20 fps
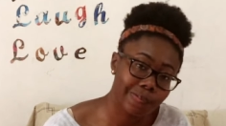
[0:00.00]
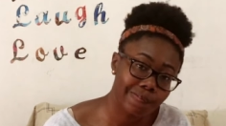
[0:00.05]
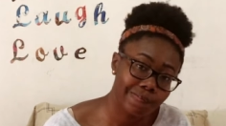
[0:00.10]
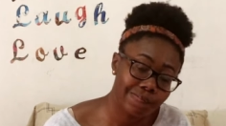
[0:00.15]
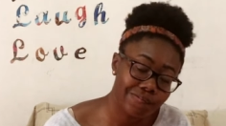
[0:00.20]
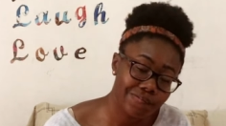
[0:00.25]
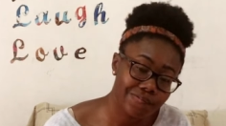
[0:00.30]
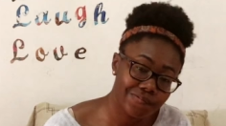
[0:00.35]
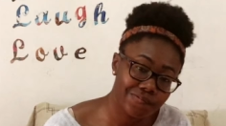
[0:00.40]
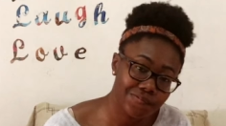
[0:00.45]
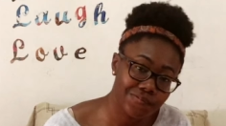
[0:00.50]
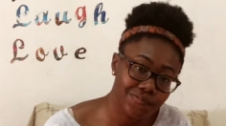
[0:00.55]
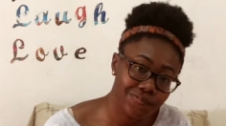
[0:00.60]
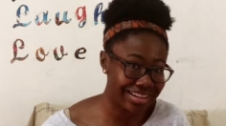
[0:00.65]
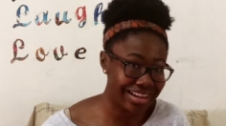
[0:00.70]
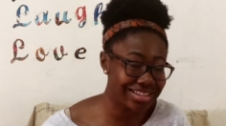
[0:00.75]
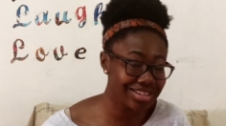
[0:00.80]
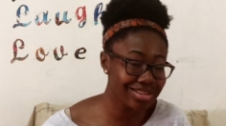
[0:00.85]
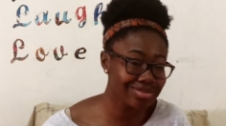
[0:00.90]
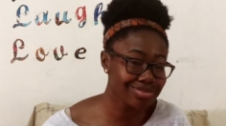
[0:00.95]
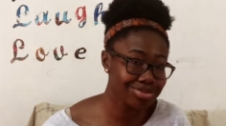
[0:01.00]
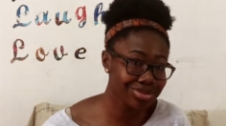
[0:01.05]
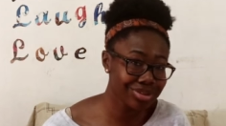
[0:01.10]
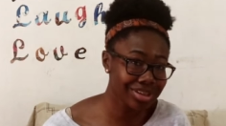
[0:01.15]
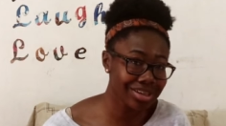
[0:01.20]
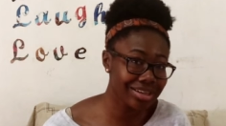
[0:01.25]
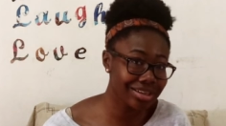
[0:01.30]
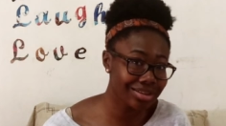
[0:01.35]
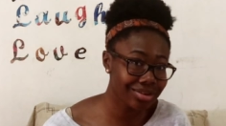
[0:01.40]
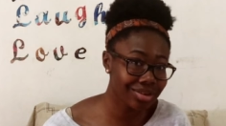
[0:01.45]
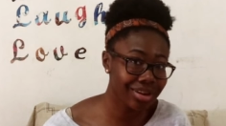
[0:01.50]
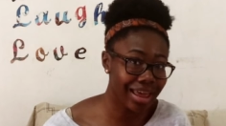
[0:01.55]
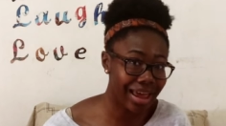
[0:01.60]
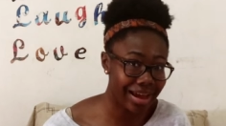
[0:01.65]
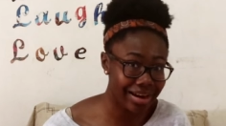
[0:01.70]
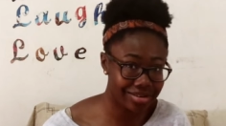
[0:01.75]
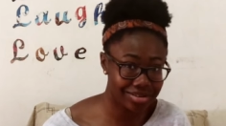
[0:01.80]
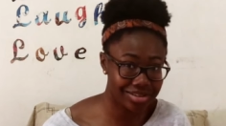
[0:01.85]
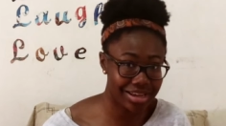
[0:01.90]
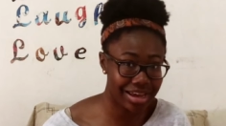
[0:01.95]
like that's some pretty little
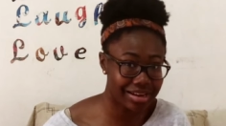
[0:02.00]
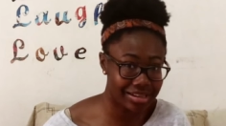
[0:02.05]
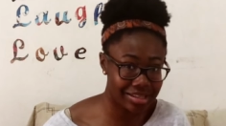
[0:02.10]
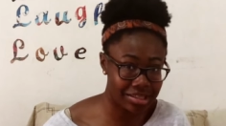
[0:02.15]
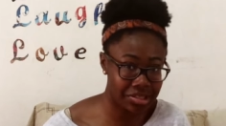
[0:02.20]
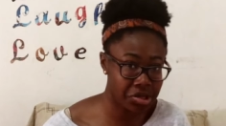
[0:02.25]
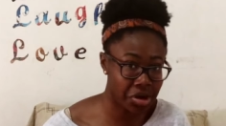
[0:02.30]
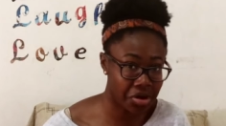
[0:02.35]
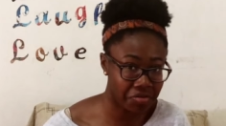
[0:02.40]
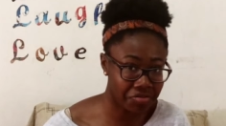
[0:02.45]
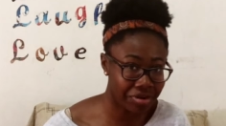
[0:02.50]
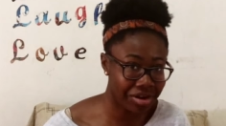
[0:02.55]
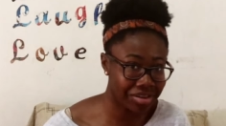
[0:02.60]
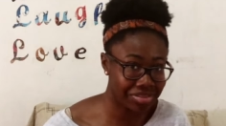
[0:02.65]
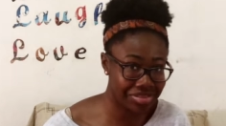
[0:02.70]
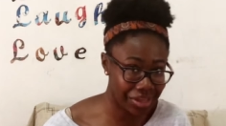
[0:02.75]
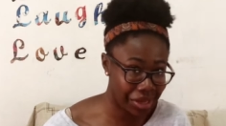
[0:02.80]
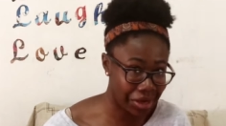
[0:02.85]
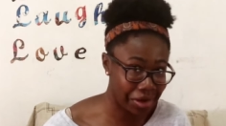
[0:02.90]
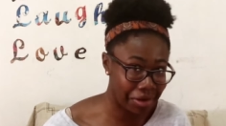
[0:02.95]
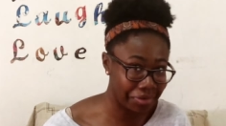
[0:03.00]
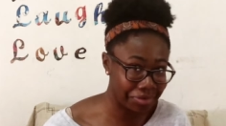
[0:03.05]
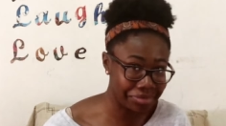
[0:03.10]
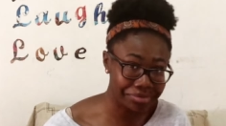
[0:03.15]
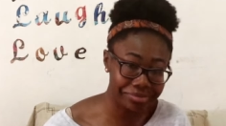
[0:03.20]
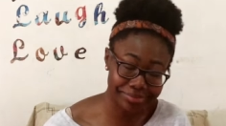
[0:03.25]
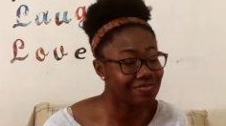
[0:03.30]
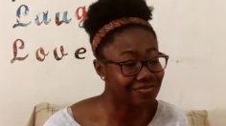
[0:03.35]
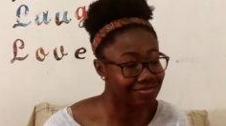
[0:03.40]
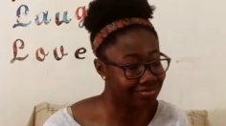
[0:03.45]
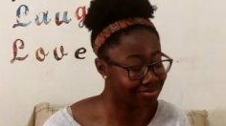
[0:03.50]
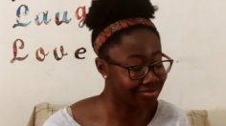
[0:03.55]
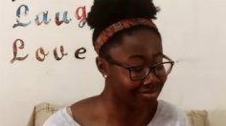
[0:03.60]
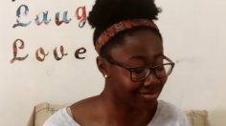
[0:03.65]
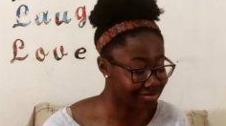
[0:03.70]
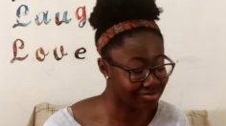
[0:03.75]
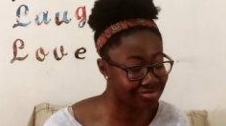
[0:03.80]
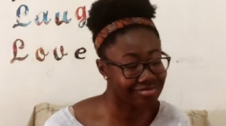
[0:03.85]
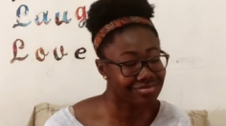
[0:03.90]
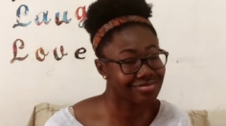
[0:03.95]
liars kind of stuff right there
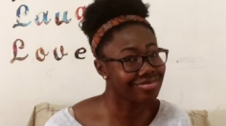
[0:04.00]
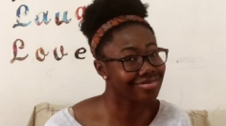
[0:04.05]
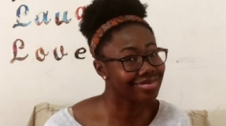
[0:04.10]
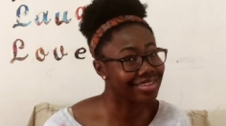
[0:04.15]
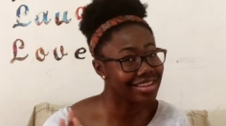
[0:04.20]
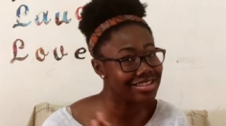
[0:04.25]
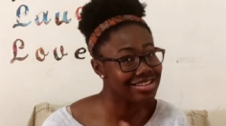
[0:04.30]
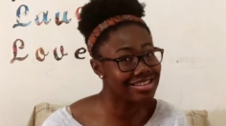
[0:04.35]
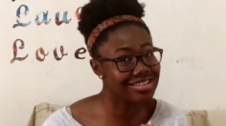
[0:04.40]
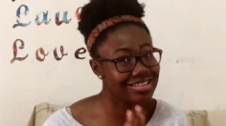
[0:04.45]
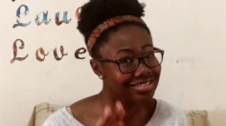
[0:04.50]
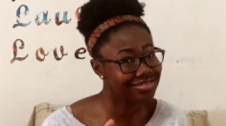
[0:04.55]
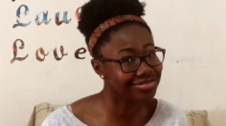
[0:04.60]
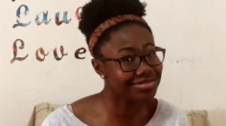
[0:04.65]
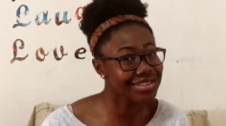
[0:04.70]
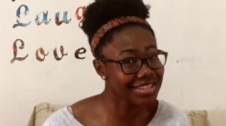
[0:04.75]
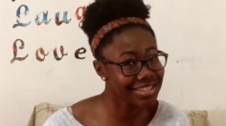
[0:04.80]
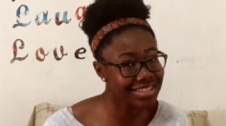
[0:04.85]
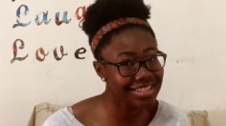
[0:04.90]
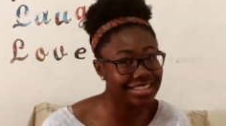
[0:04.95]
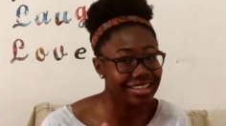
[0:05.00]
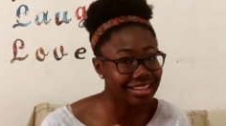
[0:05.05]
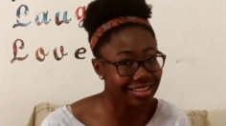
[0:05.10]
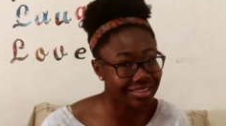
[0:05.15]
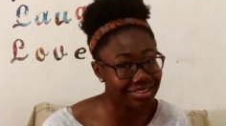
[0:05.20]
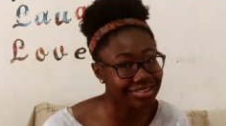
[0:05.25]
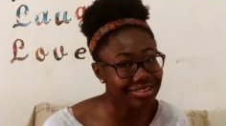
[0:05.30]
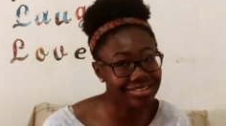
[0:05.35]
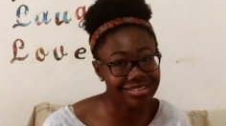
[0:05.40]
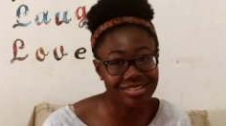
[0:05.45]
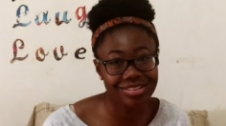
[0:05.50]
it's it's illegal